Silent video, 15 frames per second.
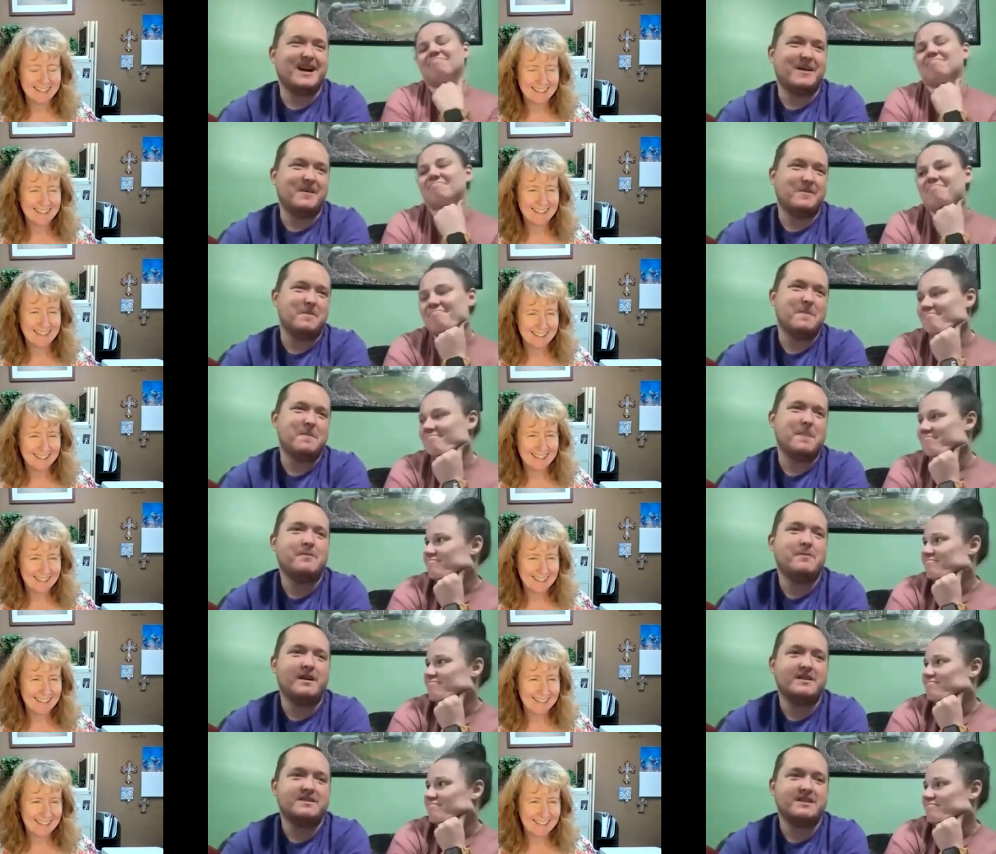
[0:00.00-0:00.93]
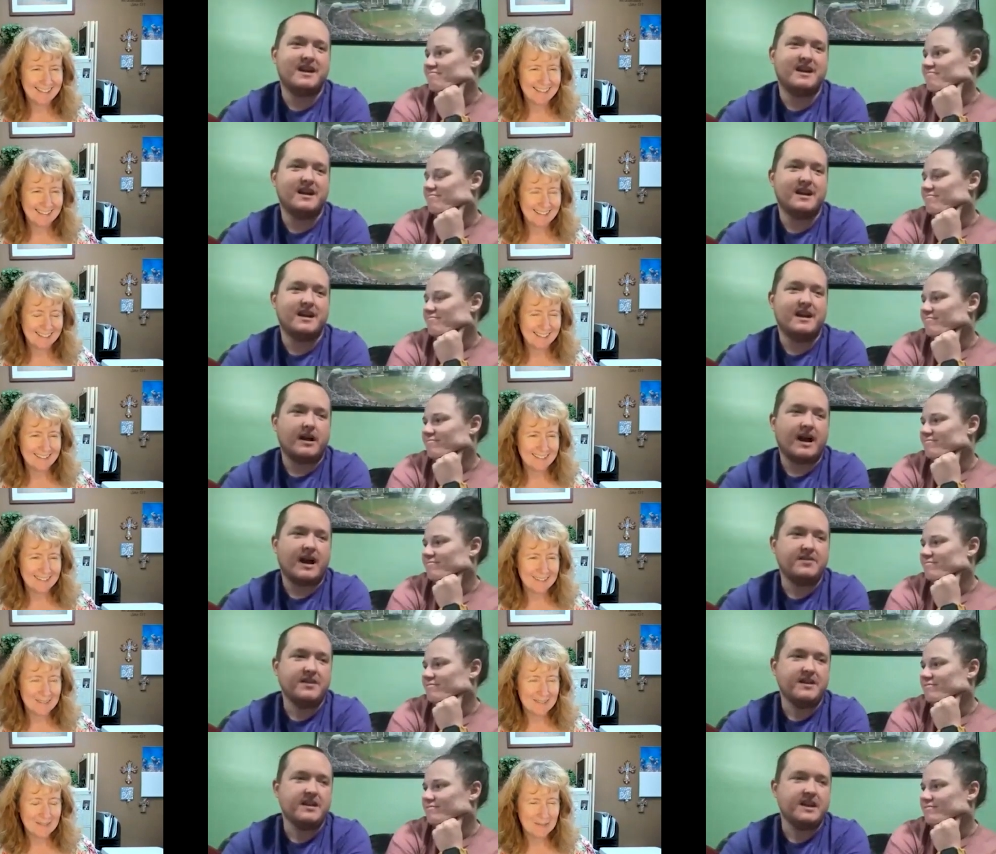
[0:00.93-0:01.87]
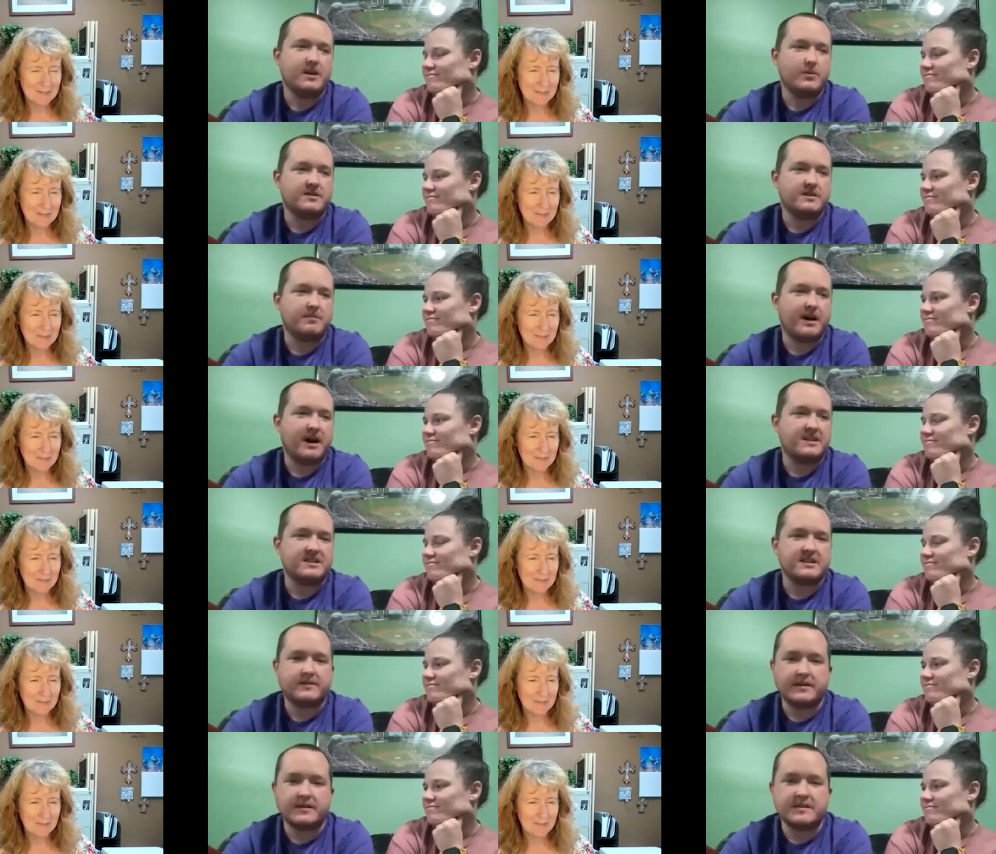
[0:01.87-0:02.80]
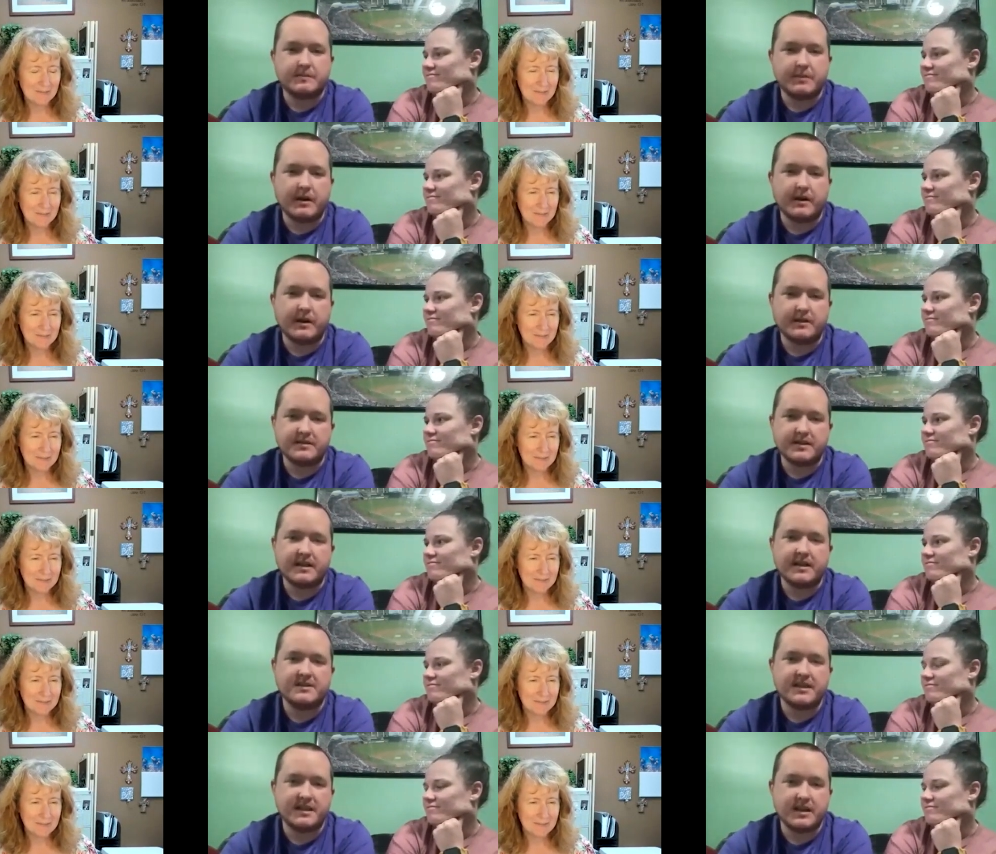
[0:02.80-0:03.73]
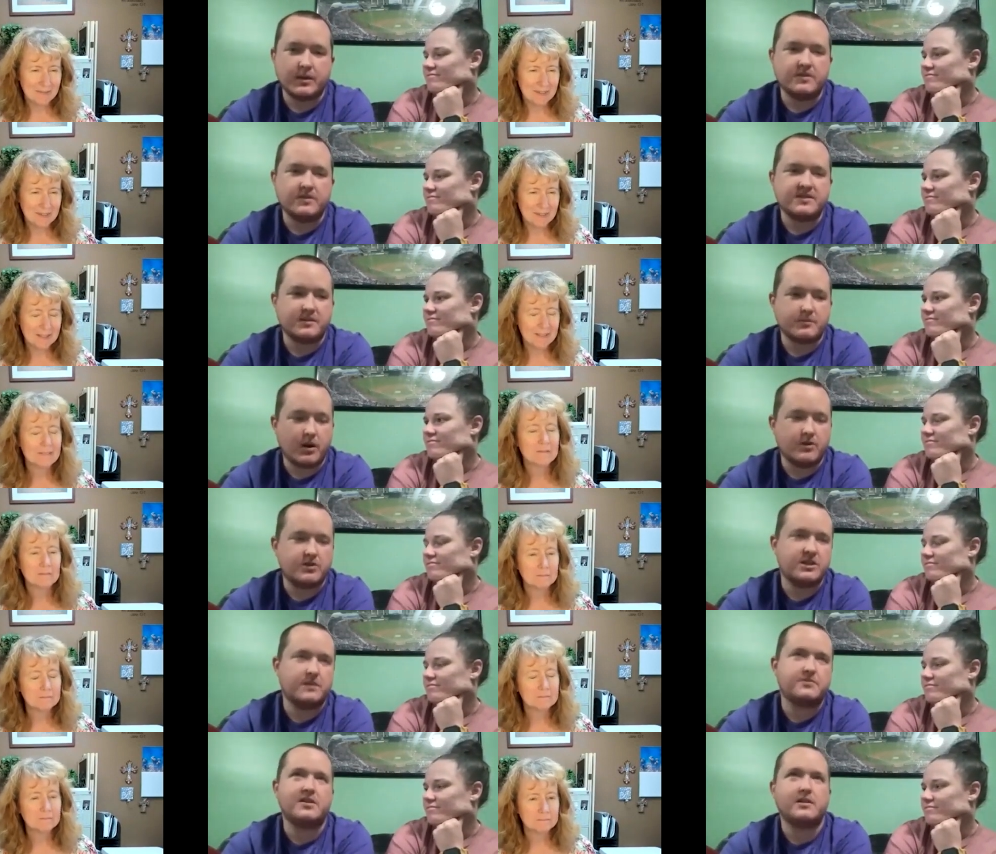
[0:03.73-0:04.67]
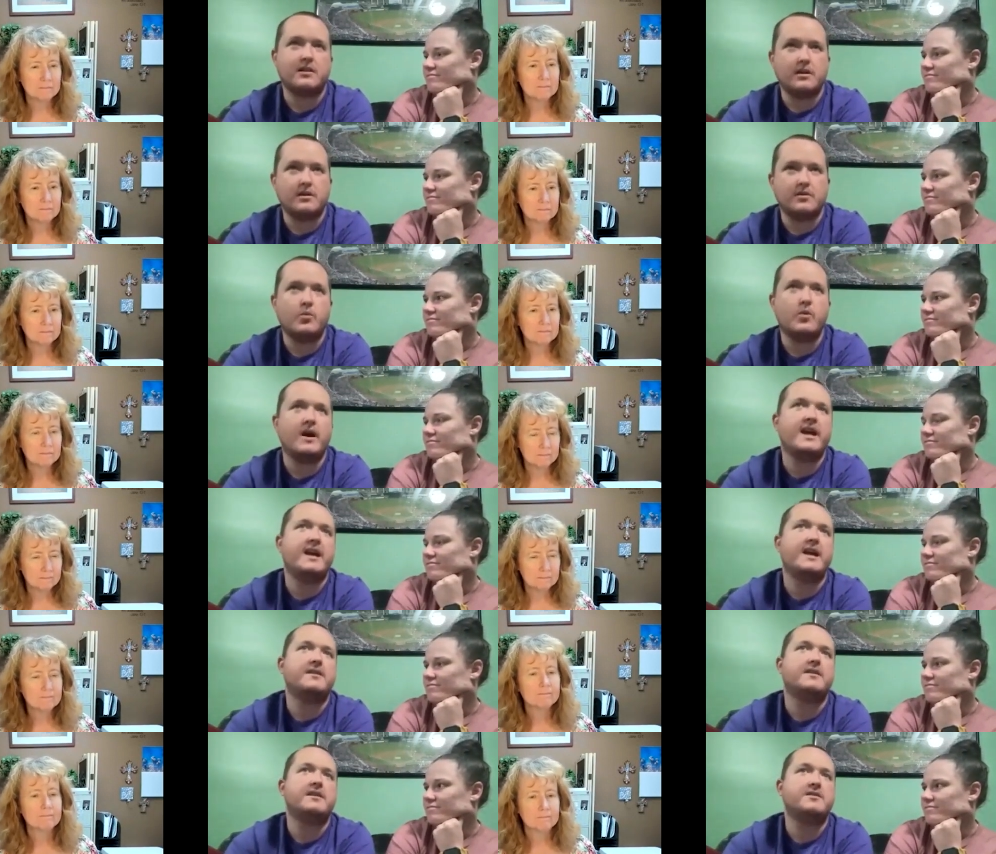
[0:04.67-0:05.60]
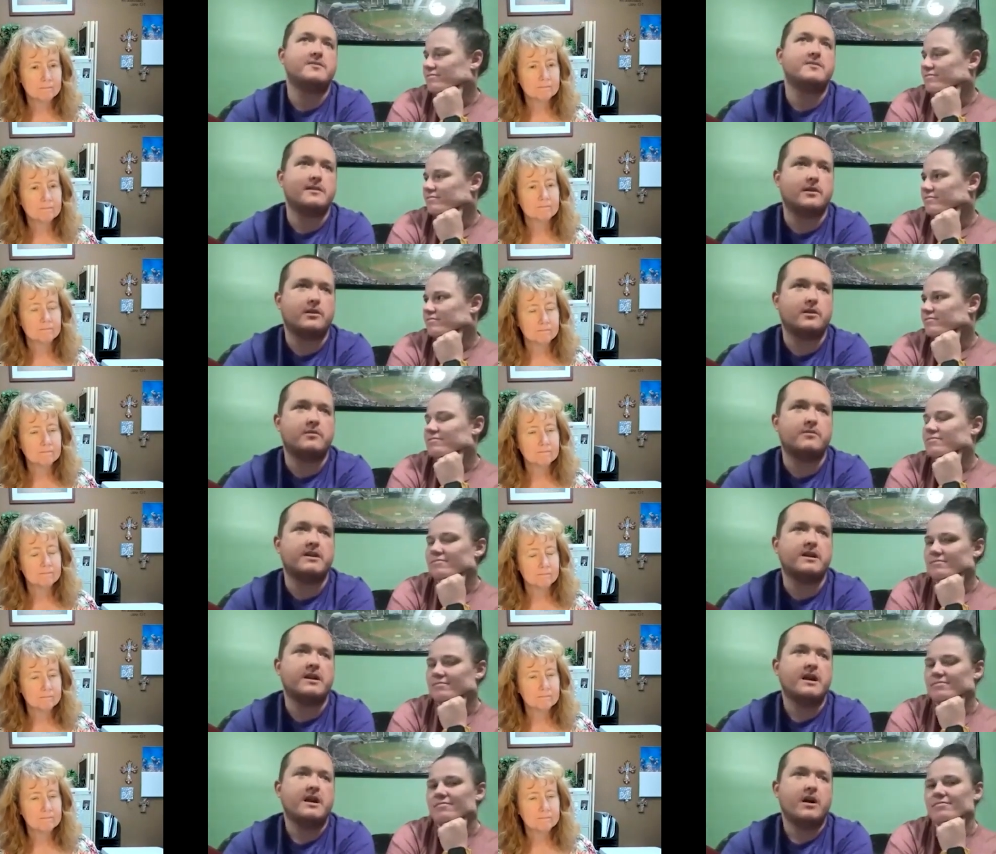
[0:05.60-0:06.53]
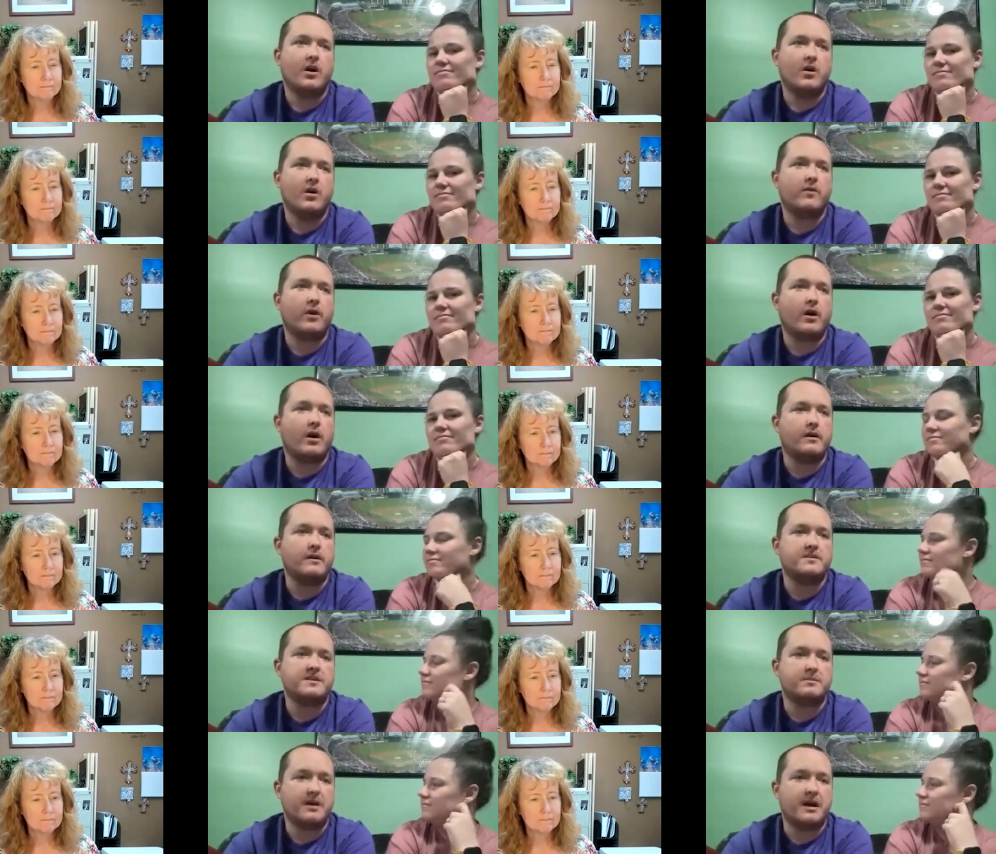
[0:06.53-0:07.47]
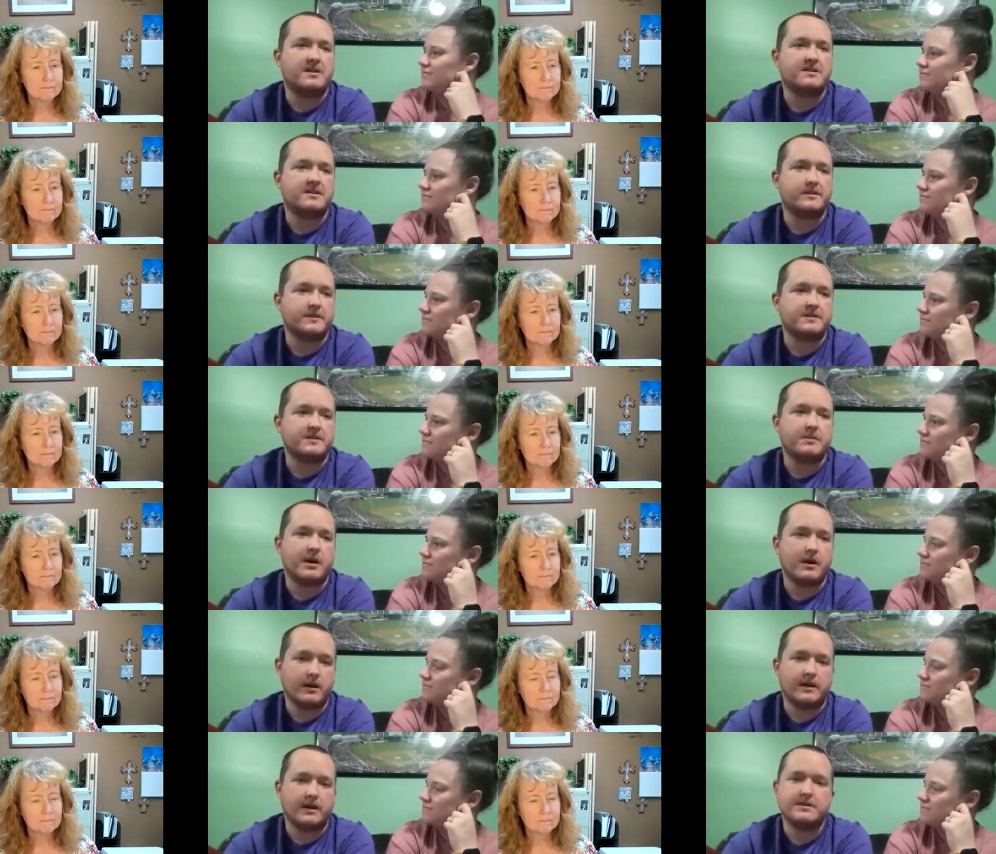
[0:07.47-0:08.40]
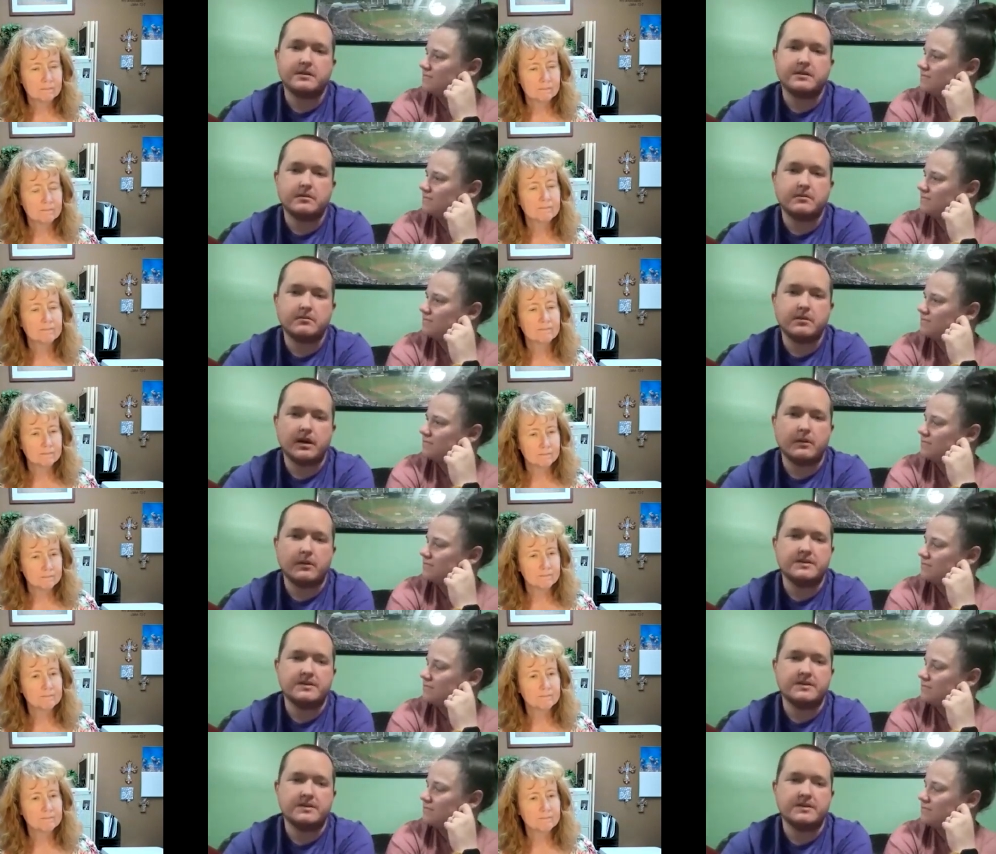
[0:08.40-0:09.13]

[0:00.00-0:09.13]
Speaker 1: Uh, like I said, I think it was a positive experience. Like I said, there was some hardships along the way and things we learned, but overall it was a positive experience. I